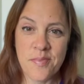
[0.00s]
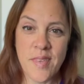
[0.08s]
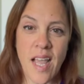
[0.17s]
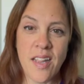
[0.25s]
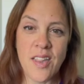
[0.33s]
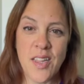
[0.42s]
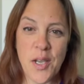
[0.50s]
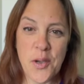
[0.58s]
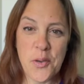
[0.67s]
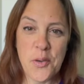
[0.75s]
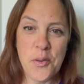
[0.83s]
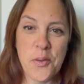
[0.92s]

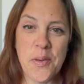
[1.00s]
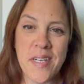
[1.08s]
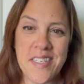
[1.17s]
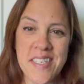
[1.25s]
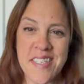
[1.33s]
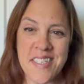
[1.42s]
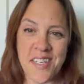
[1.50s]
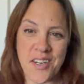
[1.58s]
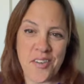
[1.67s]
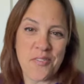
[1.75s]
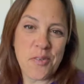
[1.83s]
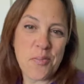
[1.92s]
Hello, it's
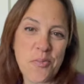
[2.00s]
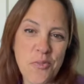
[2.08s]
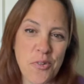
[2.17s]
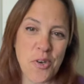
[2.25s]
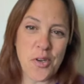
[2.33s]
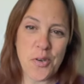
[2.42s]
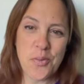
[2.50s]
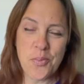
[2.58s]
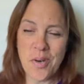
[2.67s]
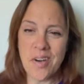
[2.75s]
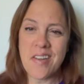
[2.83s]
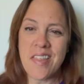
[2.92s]
Sarah from
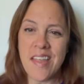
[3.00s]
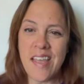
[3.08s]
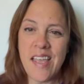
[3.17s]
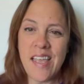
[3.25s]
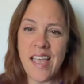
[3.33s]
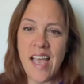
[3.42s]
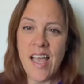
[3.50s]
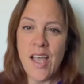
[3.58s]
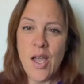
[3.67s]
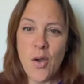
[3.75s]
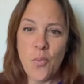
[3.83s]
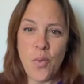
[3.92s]
Roadworthy.
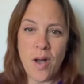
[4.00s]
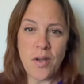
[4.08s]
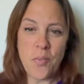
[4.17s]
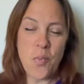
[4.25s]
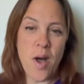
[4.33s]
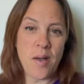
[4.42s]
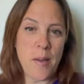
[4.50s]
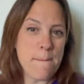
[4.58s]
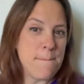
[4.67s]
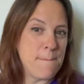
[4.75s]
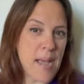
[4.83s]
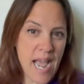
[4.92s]

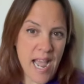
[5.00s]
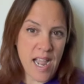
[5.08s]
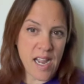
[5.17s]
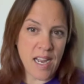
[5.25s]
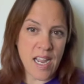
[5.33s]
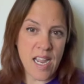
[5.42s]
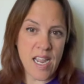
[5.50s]
Welcome back.